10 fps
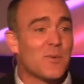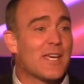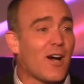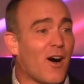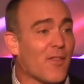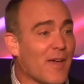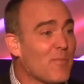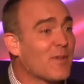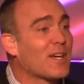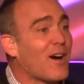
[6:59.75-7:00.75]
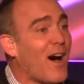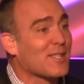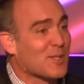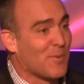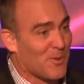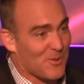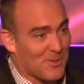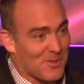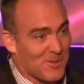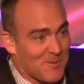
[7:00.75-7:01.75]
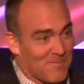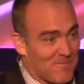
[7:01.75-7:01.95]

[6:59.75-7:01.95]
We call them the Gospels.